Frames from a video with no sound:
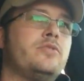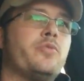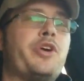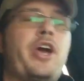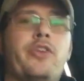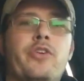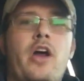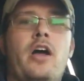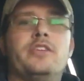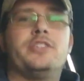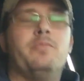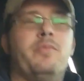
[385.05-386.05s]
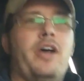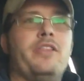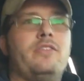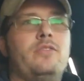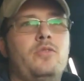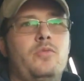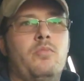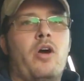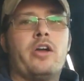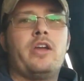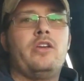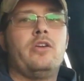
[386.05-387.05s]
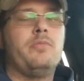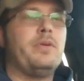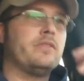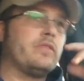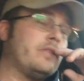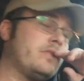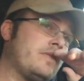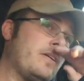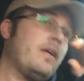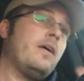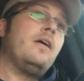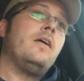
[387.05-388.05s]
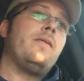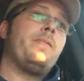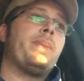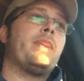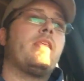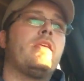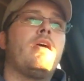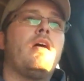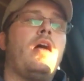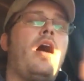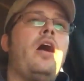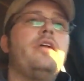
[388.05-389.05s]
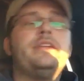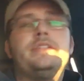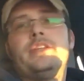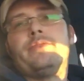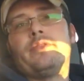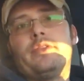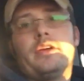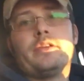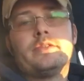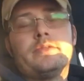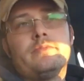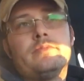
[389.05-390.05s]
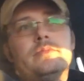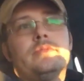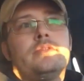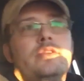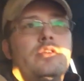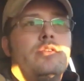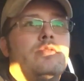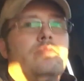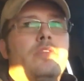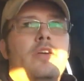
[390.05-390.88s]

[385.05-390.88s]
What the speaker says: $300 a month to market your business, all these different things. So,